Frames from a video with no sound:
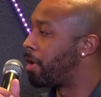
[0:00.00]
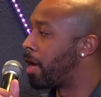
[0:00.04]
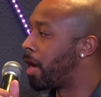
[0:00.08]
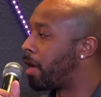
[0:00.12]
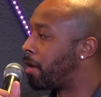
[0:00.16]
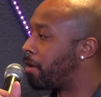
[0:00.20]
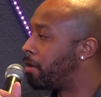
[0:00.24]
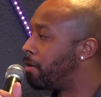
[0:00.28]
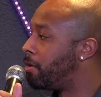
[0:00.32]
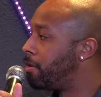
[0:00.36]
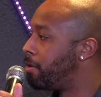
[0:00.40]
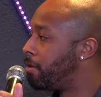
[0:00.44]

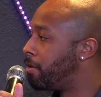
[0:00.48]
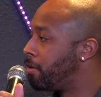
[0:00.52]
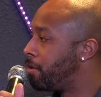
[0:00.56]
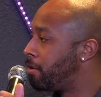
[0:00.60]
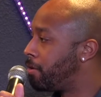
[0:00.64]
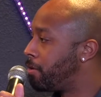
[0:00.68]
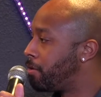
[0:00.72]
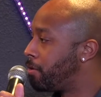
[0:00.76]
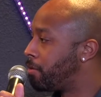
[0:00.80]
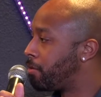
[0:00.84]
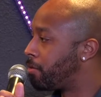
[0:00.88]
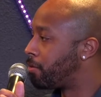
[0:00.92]
not
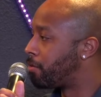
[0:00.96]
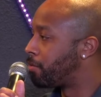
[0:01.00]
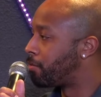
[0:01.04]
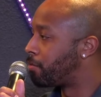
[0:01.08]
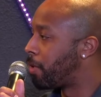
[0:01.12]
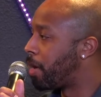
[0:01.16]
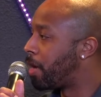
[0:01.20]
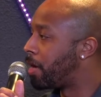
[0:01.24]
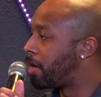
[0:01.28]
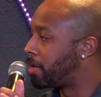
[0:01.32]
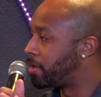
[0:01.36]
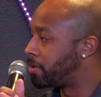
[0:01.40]

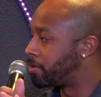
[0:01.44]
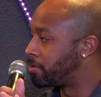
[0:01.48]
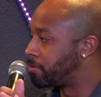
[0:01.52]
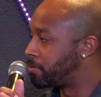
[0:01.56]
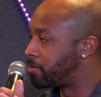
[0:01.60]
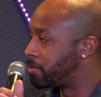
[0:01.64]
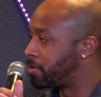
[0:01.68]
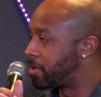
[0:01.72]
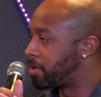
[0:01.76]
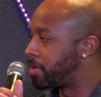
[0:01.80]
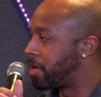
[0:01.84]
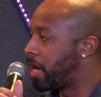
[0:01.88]
running
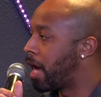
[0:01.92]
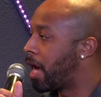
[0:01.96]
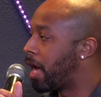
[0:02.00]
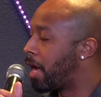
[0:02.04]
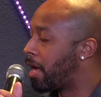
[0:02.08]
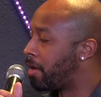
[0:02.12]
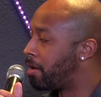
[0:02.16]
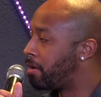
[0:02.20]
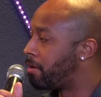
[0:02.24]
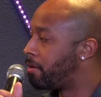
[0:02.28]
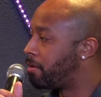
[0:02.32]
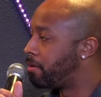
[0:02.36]
to
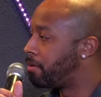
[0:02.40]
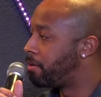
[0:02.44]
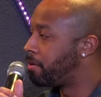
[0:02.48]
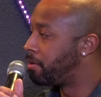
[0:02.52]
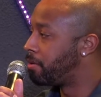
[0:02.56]
God?